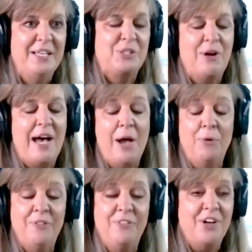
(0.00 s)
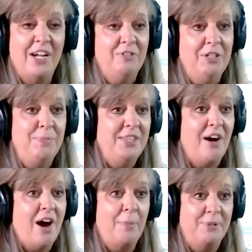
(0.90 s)
So I would have thought it would have been
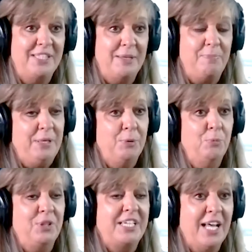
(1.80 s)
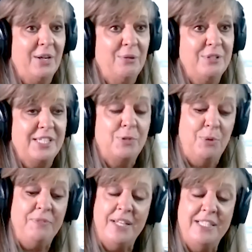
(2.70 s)
the opposite. People with colors, because
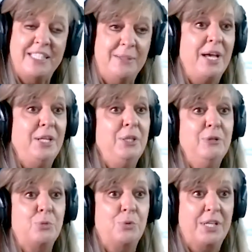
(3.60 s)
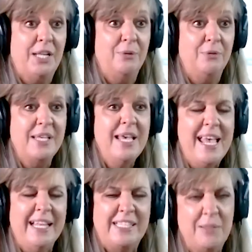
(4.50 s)
we've done some unusual colors.
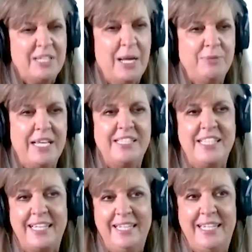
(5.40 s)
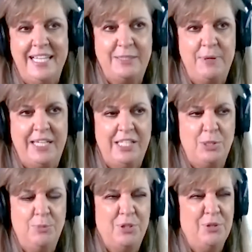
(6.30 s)
And sometimes I second guess my
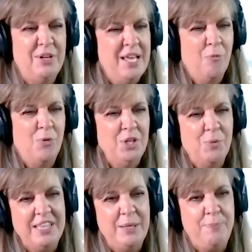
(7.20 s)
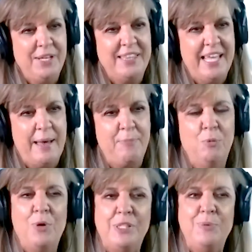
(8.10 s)
customer, go, wonder why they picked that. But
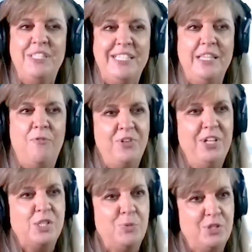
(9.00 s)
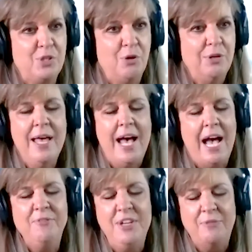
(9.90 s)
once we see the finished result,
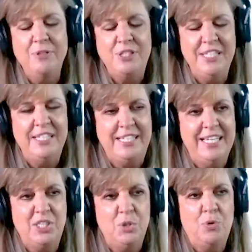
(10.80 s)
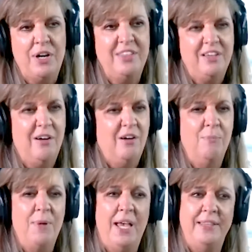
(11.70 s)
I've never seen a kitchen where I thought, oh
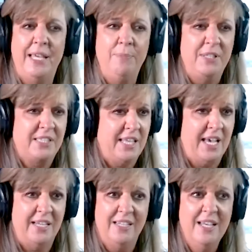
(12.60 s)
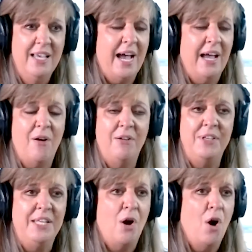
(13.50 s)
man, they missed that. I, uh, yeah.
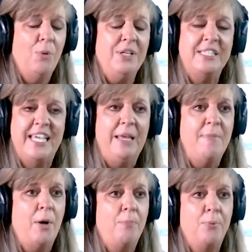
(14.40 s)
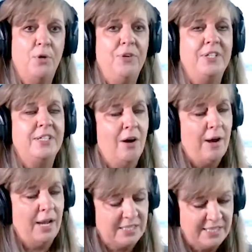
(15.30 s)
It always came out perfect. Oh,
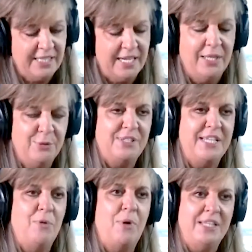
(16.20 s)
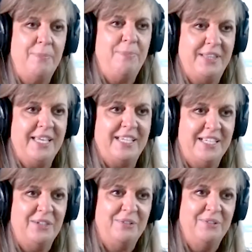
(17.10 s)
I see. I understand why they picked that
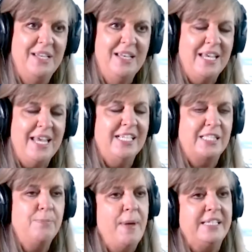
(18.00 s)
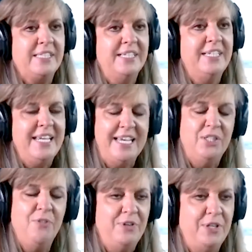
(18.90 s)
color. It just makes exactly. it an
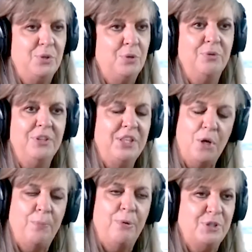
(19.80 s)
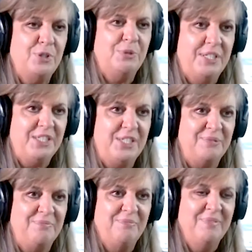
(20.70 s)
individual, their personal kitchen.
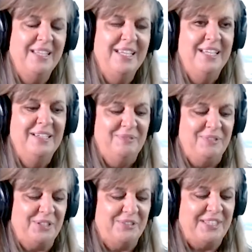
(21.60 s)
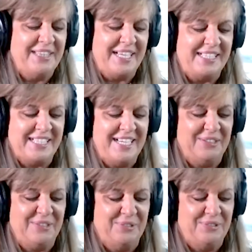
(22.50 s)
Yeah, so that, that's yeah. kind of
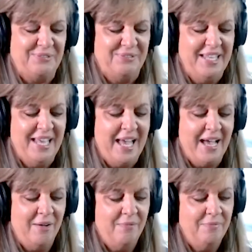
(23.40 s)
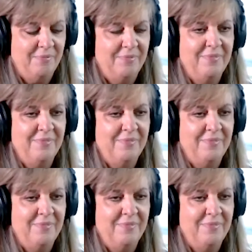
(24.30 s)
cool. Um, and I,